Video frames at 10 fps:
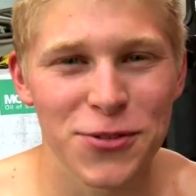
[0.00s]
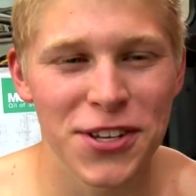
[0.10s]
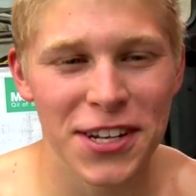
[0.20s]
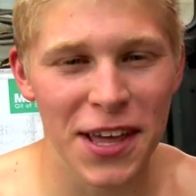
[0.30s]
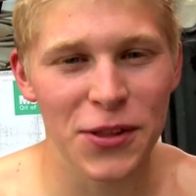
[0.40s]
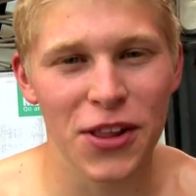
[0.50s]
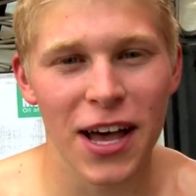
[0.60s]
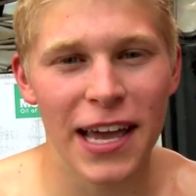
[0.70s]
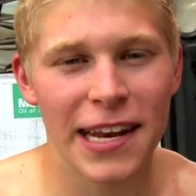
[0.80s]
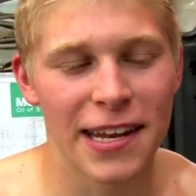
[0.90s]
was sitting on the
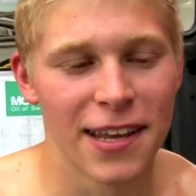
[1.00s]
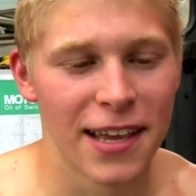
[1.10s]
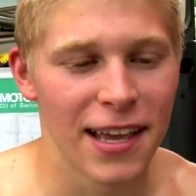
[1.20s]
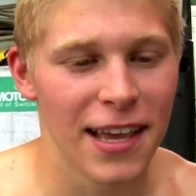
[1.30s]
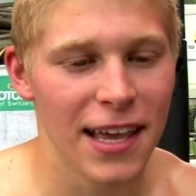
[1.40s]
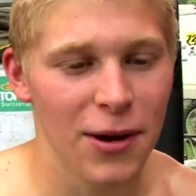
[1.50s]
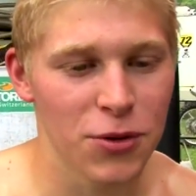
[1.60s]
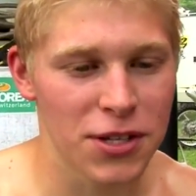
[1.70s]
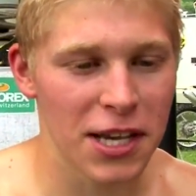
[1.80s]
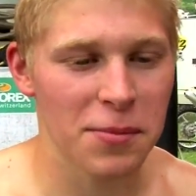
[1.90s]
line, and, and I
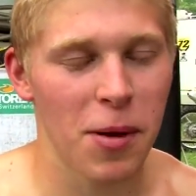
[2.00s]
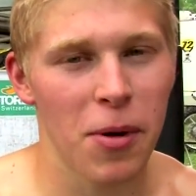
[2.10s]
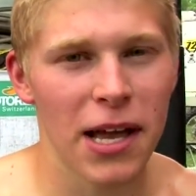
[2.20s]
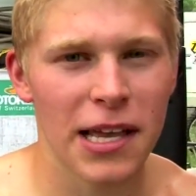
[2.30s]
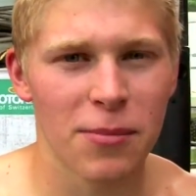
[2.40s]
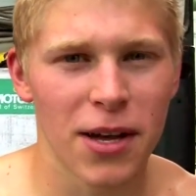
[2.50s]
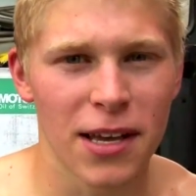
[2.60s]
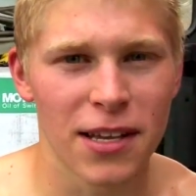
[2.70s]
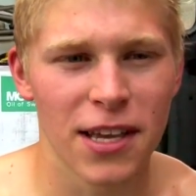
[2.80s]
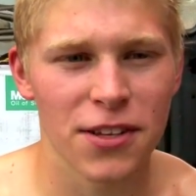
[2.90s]
went to kick my bike, and
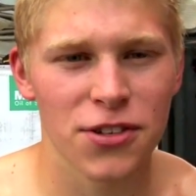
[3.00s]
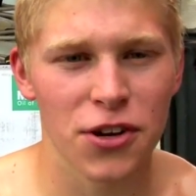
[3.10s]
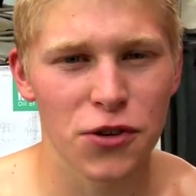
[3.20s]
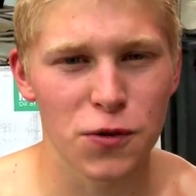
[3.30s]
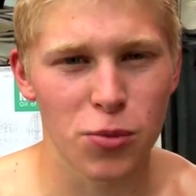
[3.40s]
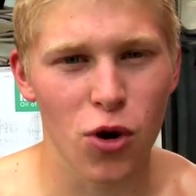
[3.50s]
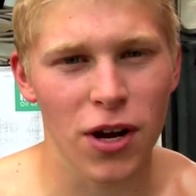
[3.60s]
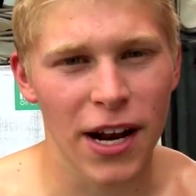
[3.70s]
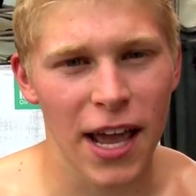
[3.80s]
my kickstarter just broke in